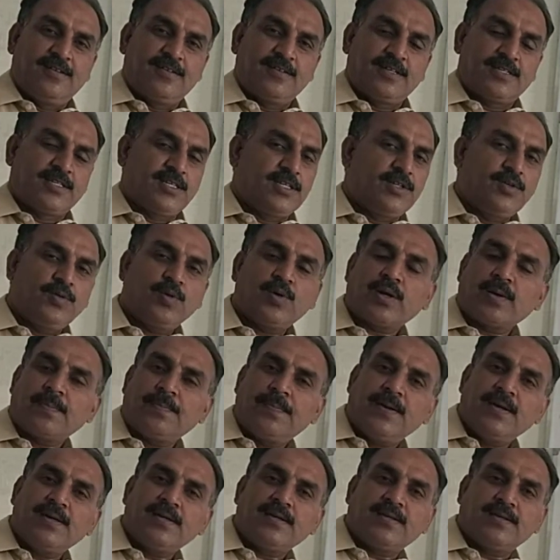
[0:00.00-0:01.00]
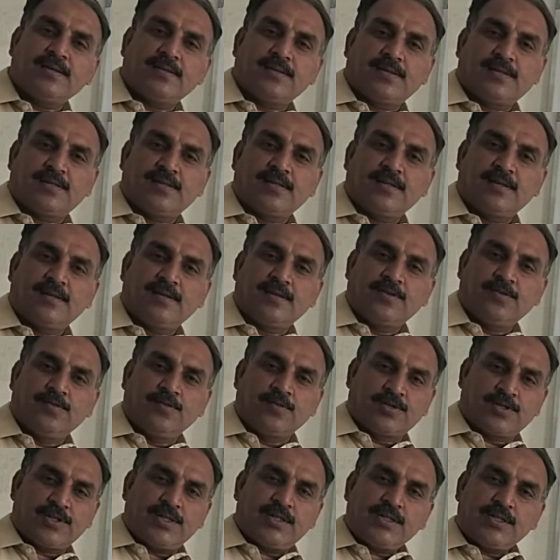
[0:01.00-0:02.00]
This is your repentance.
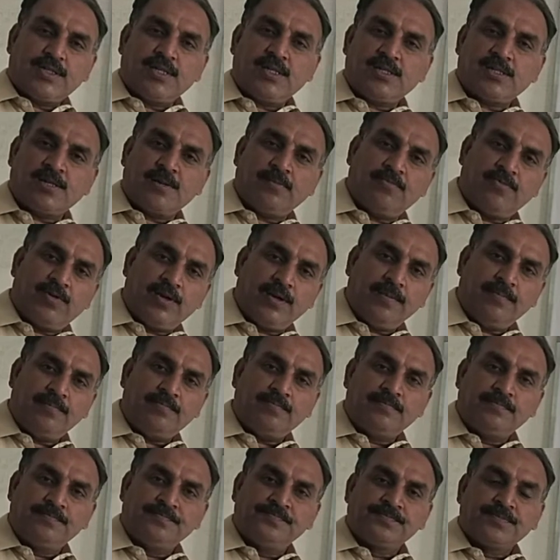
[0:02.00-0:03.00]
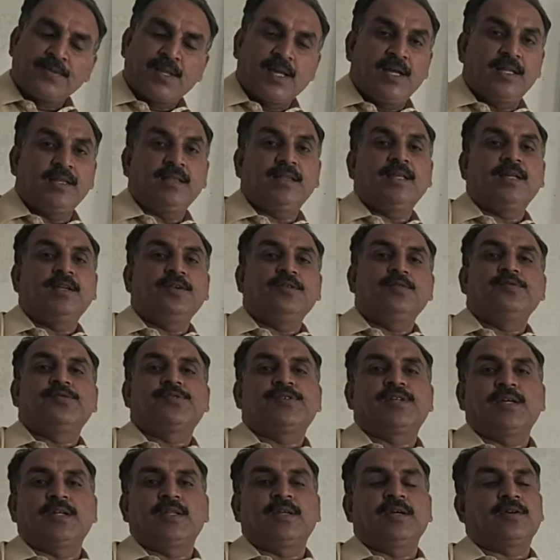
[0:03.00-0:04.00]
You trusted someone and then you
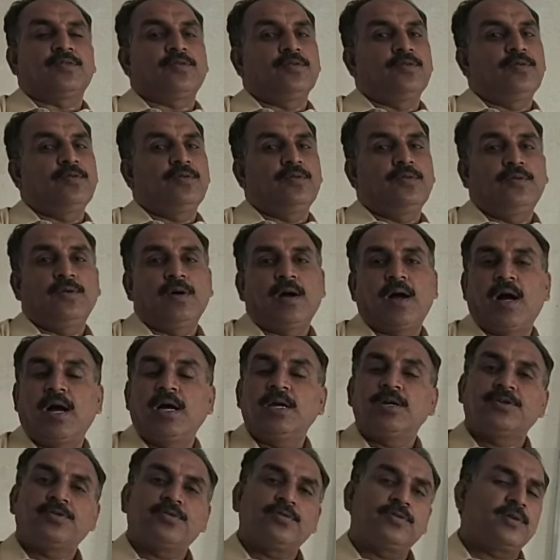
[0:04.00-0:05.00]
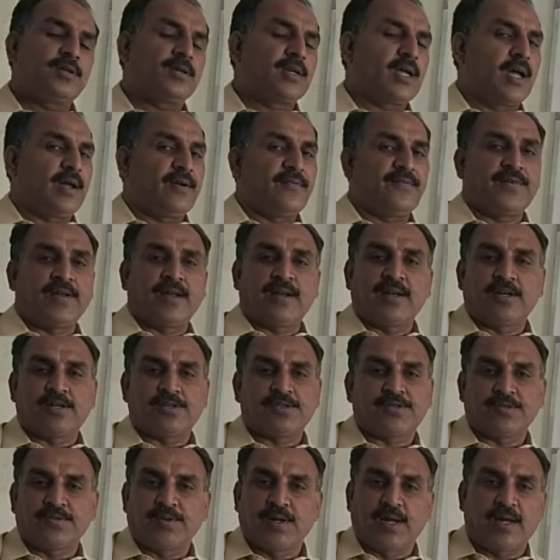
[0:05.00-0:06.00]
say that, oh, I shouldn't have done it
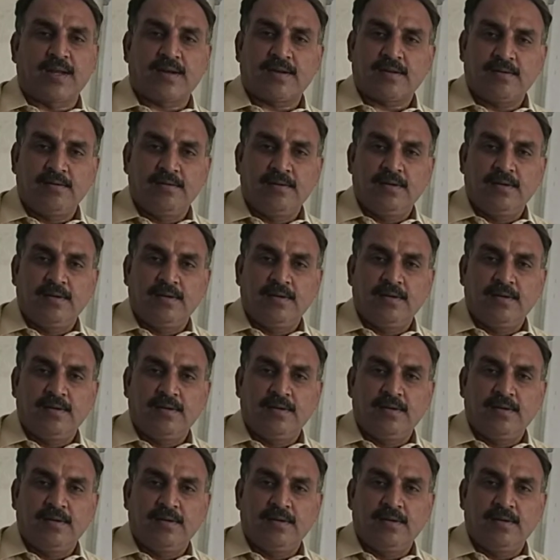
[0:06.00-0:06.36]
so yeah.